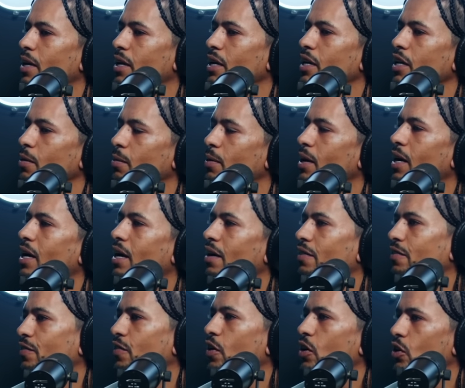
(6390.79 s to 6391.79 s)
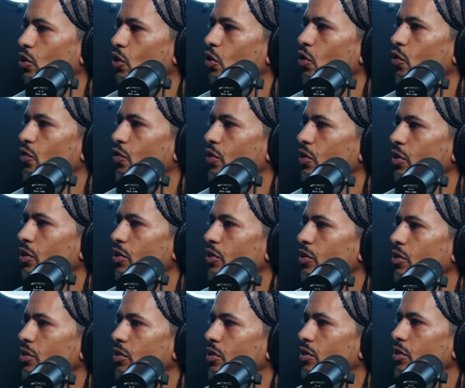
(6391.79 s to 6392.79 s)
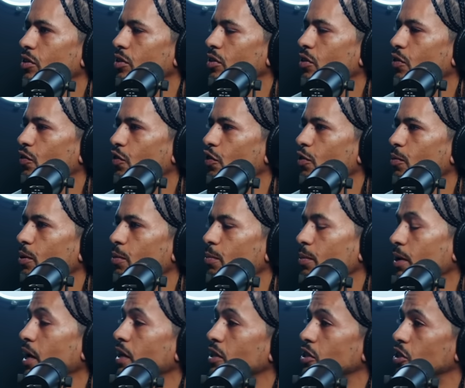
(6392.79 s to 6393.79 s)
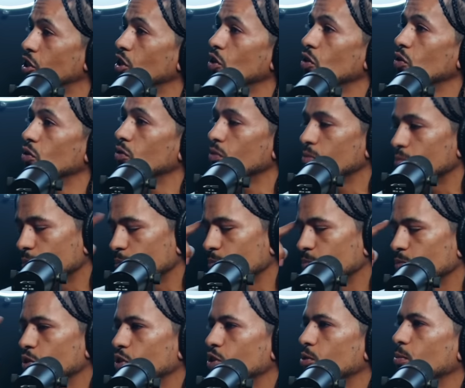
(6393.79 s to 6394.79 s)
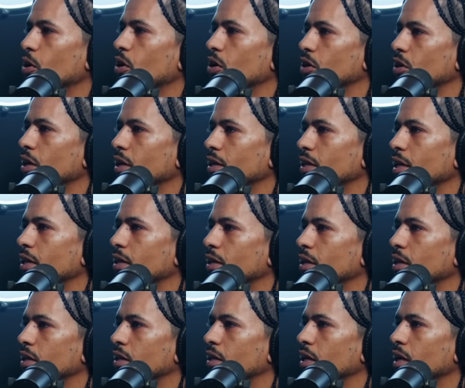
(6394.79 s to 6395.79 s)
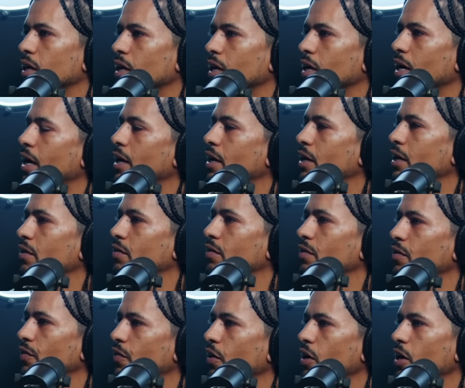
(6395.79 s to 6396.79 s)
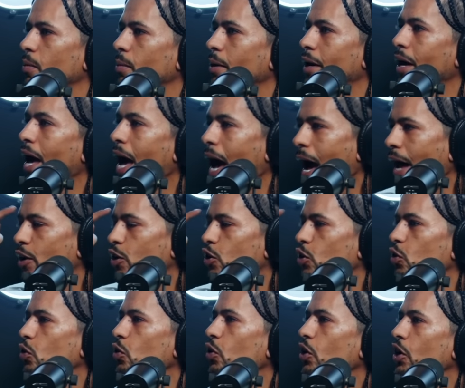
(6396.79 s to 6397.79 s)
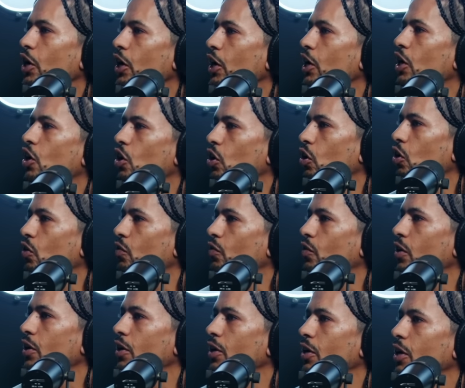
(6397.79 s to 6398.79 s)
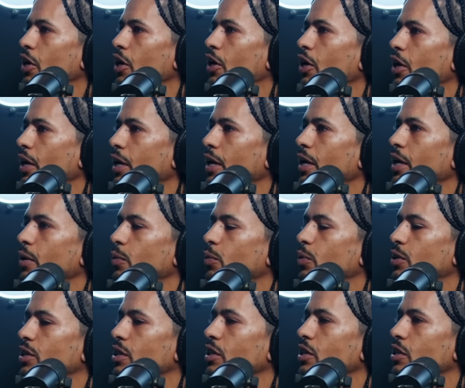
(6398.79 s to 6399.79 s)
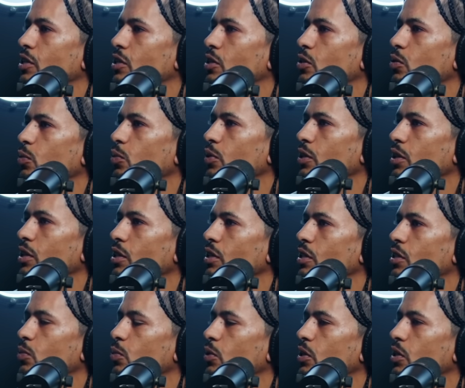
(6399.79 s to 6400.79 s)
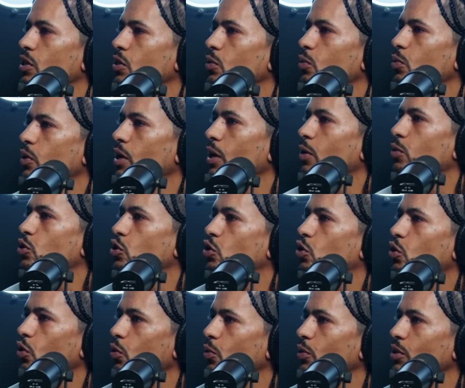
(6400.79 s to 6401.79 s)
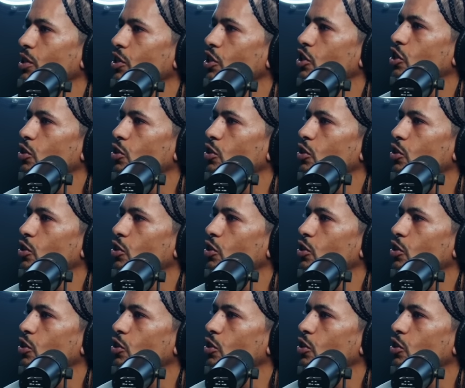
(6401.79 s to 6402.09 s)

name and I got fucked over. Wow. You feel me? But I still smart at the end of the day. Like I didn't give a fuck about. I knew in the long run Eh, with these with these with the what I was doing with these